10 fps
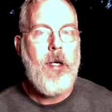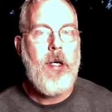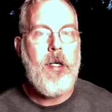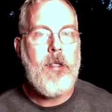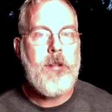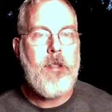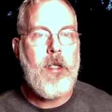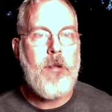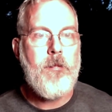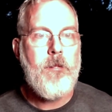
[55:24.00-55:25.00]
And
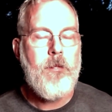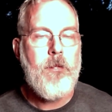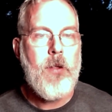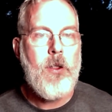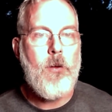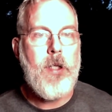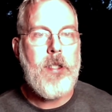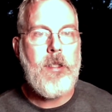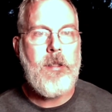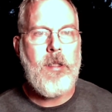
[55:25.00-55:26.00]
um, who
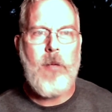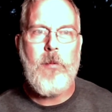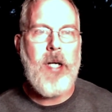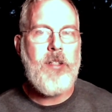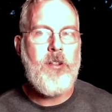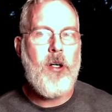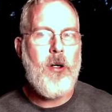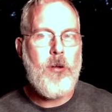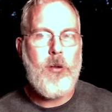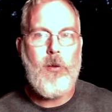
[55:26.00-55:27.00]
Ledi they might
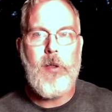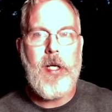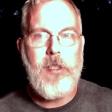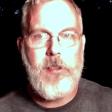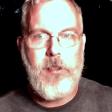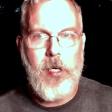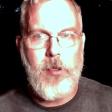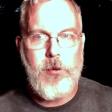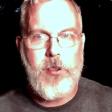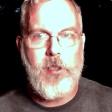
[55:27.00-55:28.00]
know who Ledi Sayadaw
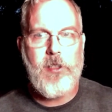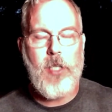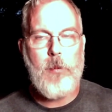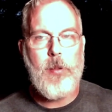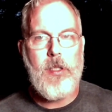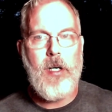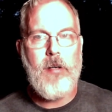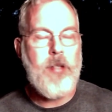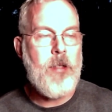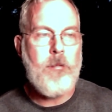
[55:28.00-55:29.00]
was a disciple
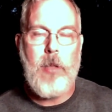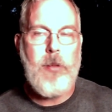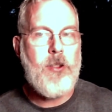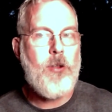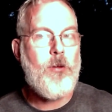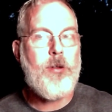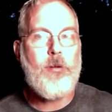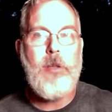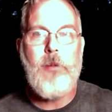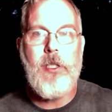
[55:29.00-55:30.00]
of, and maybe two or
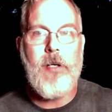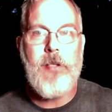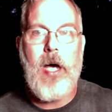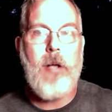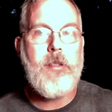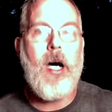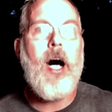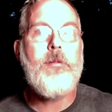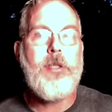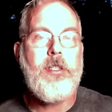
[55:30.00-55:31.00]
three beyond that
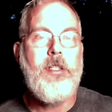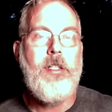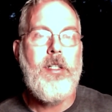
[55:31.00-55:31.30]
tops.